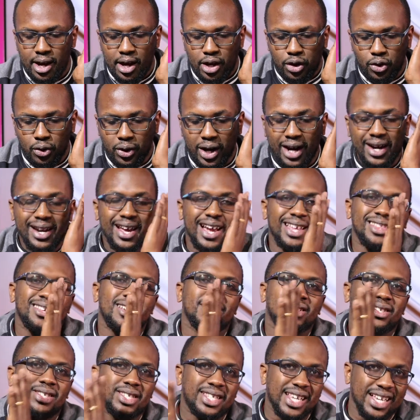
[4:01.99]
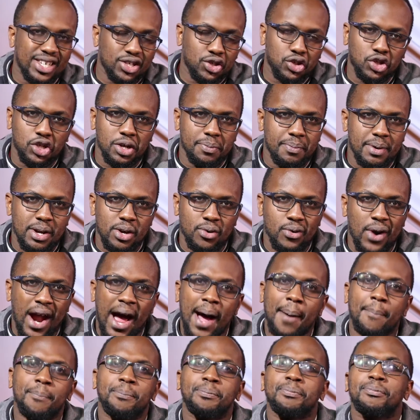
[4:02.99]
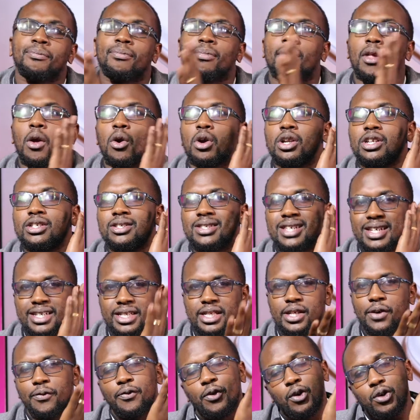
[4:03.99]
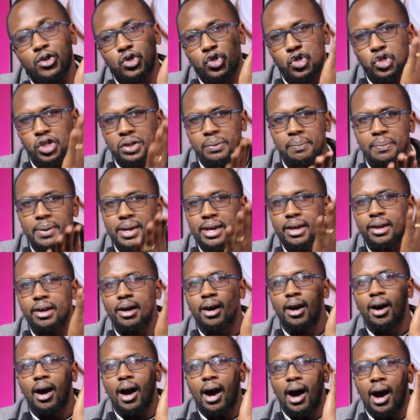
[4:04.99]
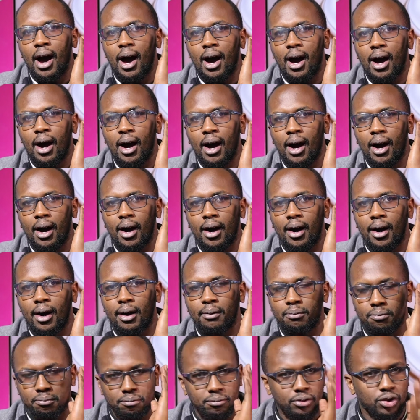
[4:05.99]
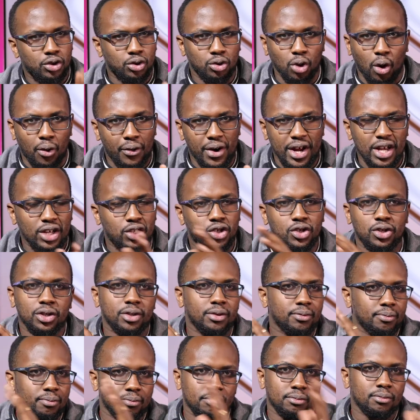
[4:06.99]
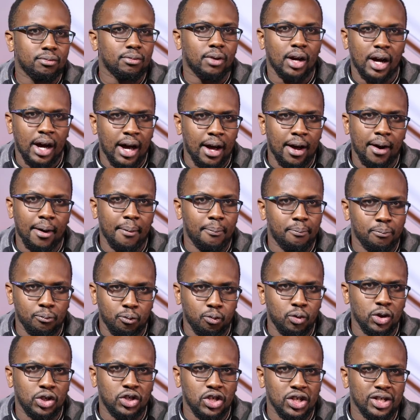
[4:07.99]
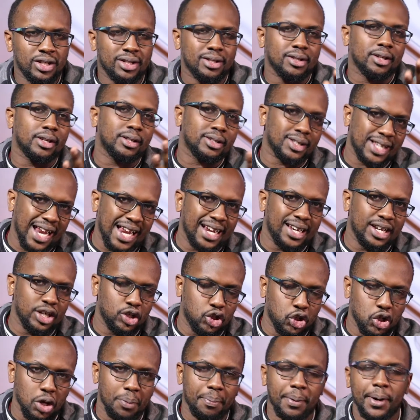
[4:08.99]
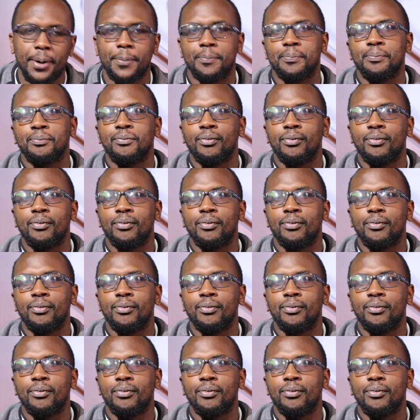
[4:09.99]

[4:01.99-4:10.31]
You can get the 6GB RAM, 64GB storage, which is slightly cheaper.